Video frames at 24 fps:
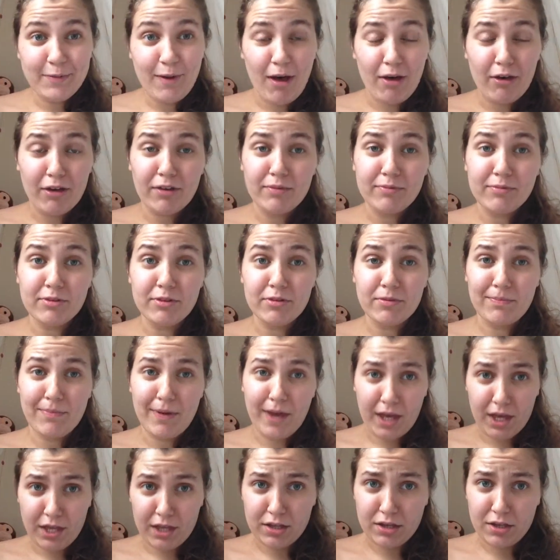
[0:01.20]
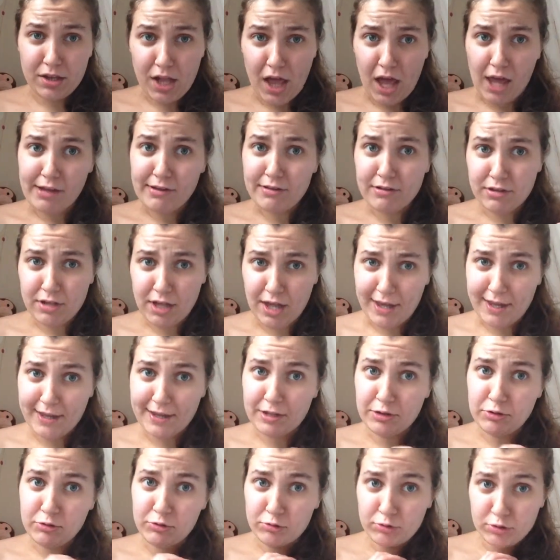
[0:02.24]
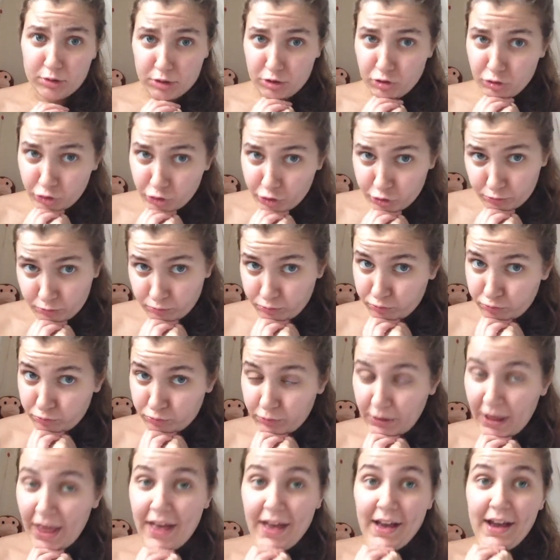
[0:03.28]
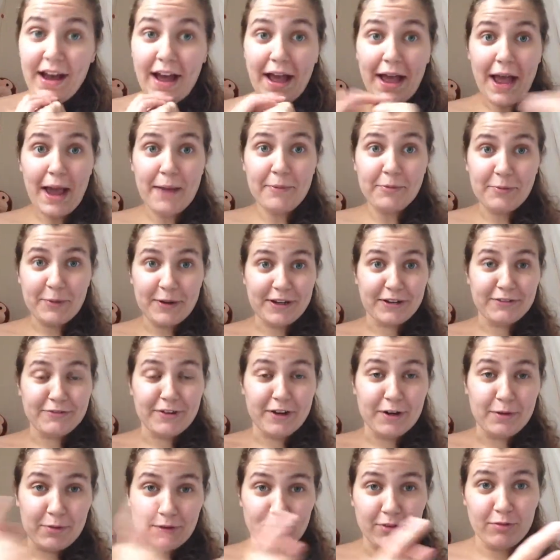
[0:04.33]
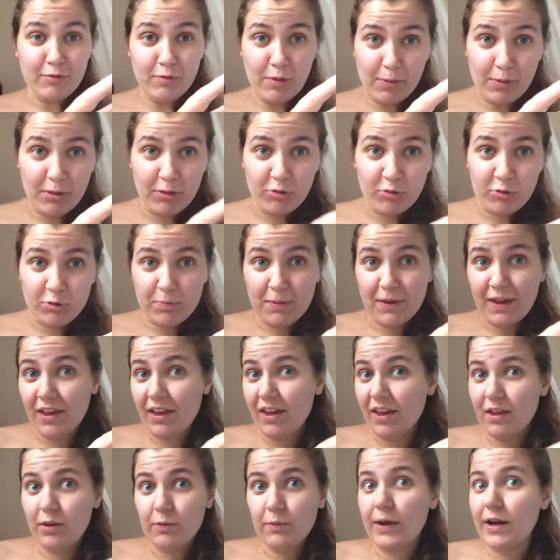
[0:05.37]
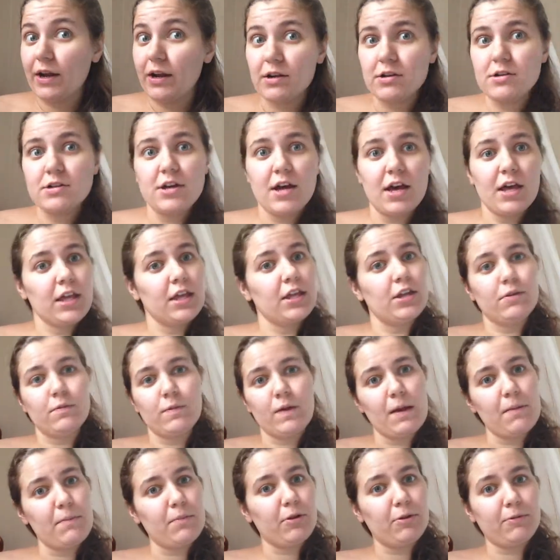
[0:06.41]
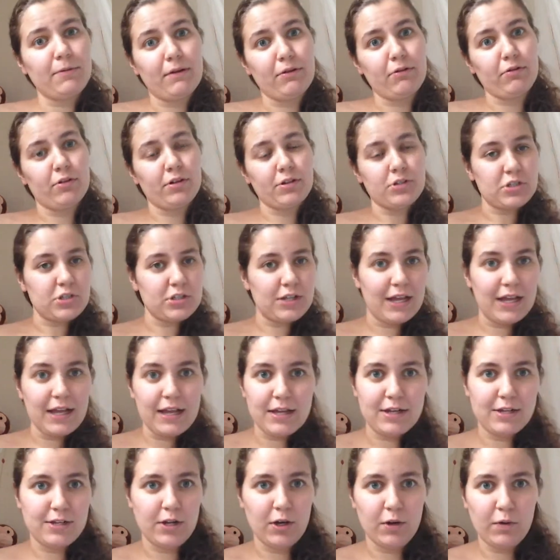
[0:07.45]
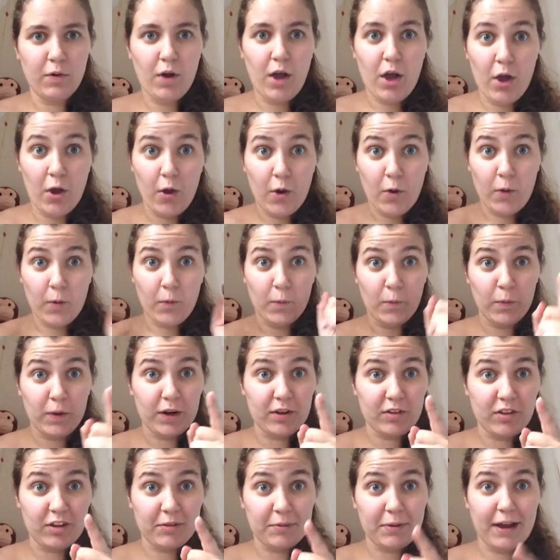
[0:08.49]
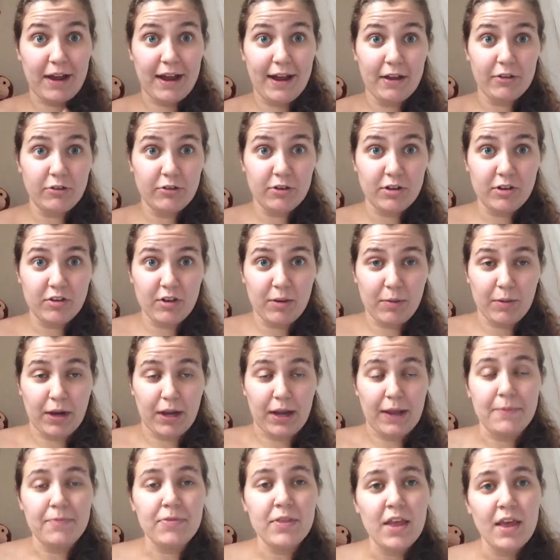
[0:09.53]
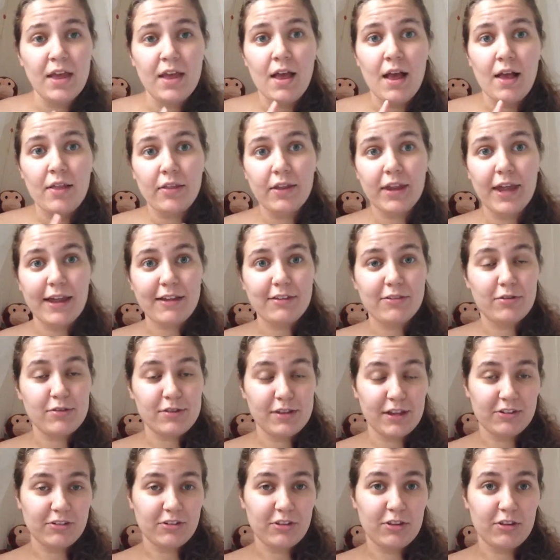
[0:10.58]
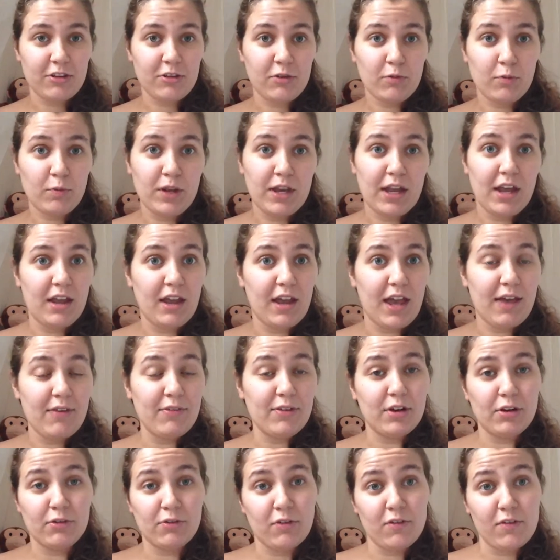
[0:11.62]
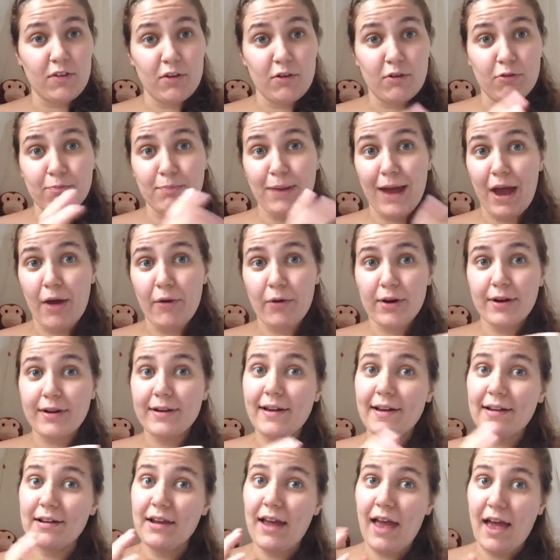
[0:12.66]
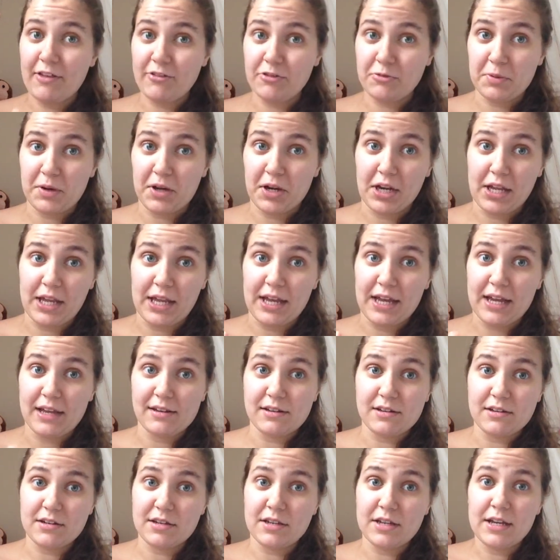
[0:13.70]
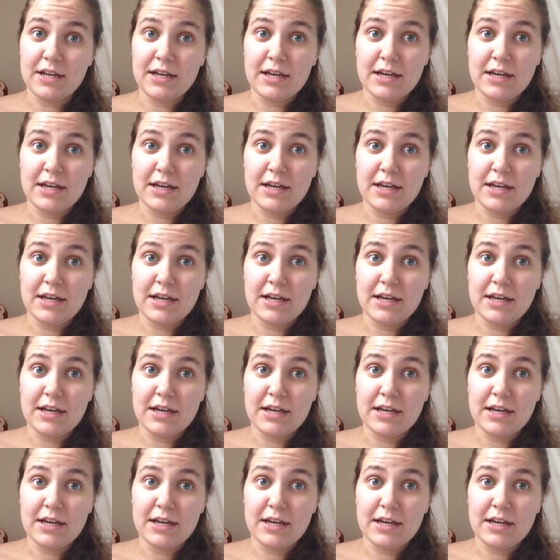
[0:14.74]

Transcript: welcome to Becca's last day in Norwich. I'm Rebecca Farnum, this is Ramblings with Becca, and we are not going to ramble about Norwich today. No, we're going to talk about hydrohegemony. The last two sessions, we gave an overview of power and hegemony, and